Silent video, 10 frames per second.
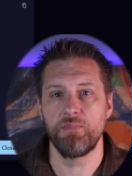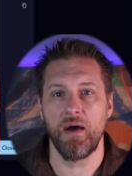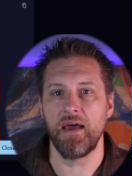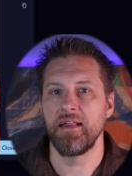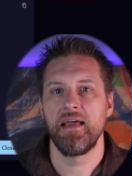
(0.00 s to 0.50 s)

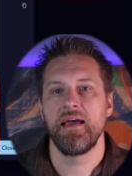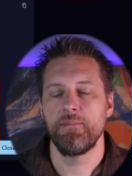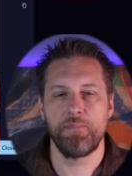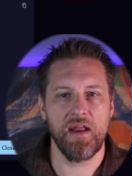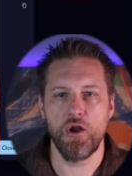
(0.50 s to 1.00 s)
but
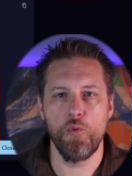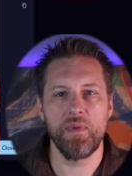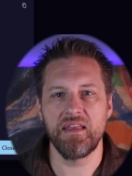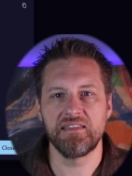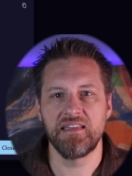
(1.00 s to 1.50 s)
by no
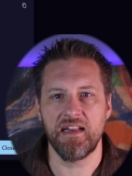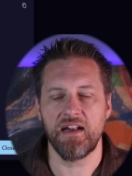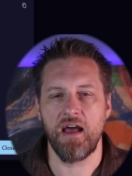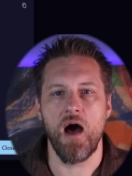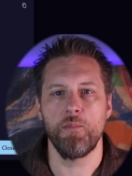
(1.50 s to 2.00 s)
means did it
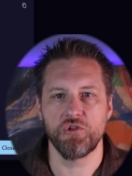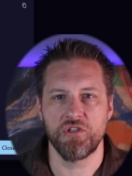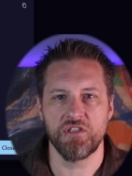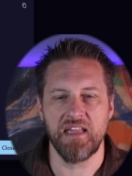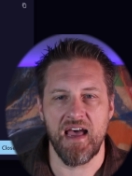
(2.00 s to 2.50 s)
accomplish
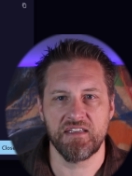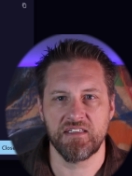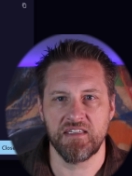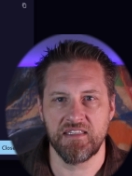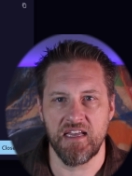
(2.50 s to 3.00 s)
this
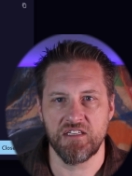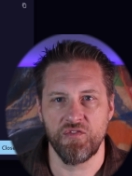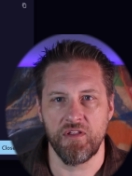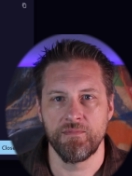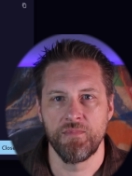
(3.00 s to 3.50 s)
task
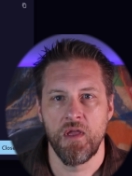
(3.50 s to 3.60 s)
successfully.